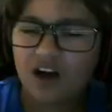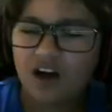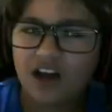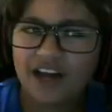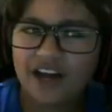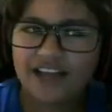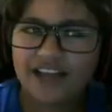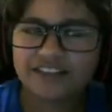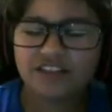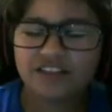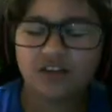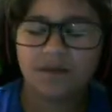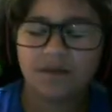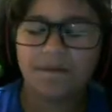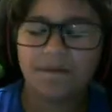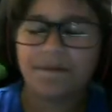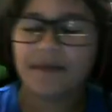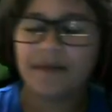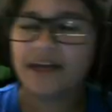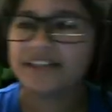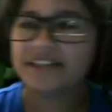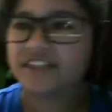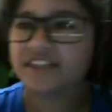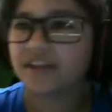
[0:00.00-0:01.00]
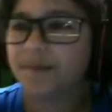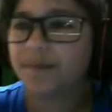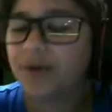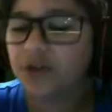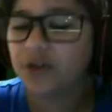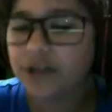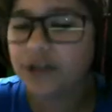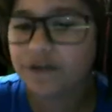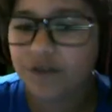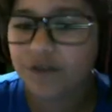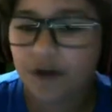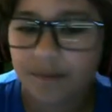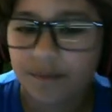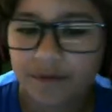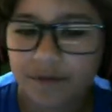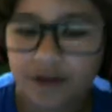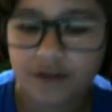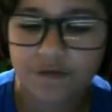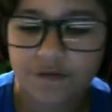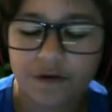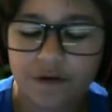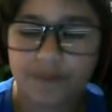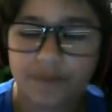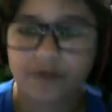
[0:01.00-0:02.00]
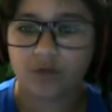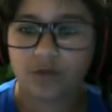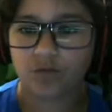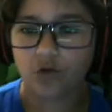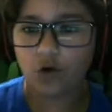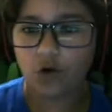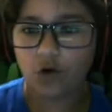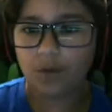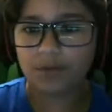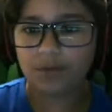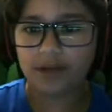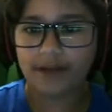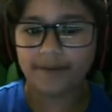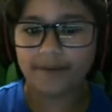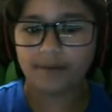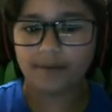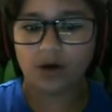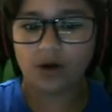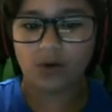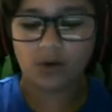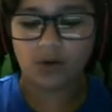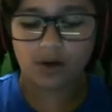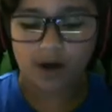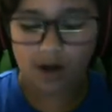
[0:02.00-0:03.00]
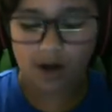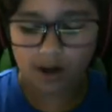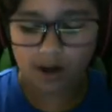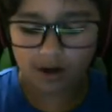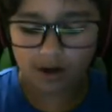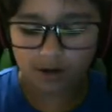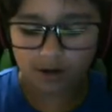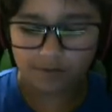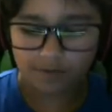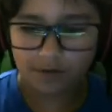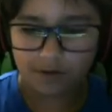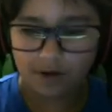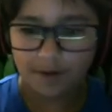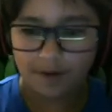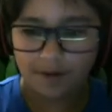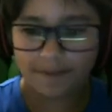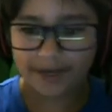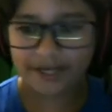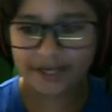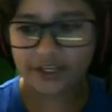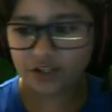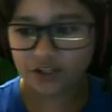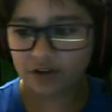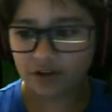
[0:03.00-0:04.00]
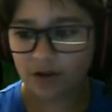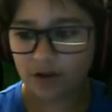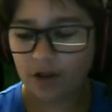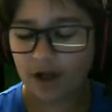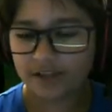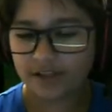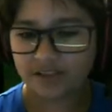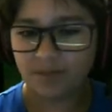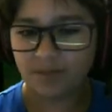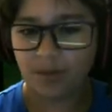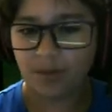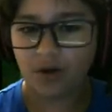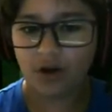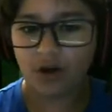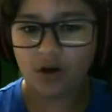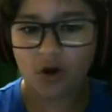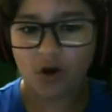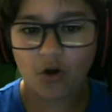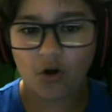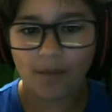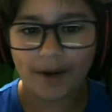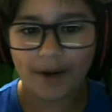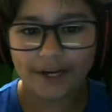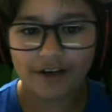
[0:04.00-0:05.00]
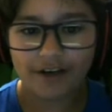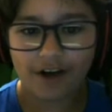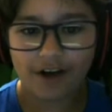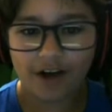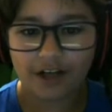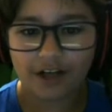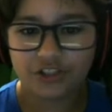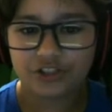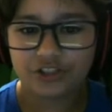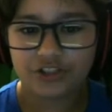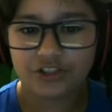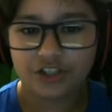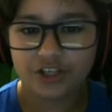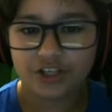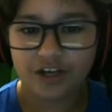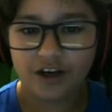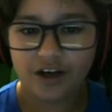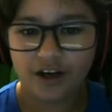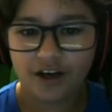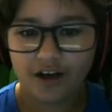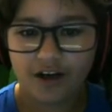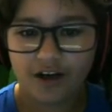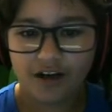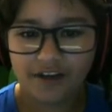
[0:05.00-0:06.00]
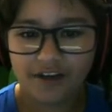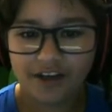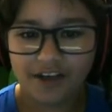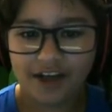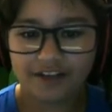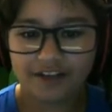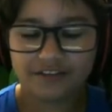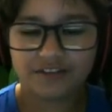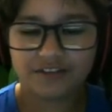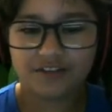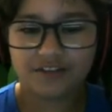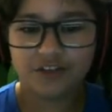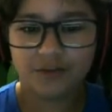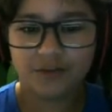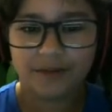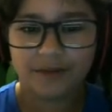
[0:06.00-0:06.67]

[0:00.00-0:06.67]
it's the it's the building from the from the roleplay mode of Piggy the Lost Book. Oh my gosh. Yeah, to be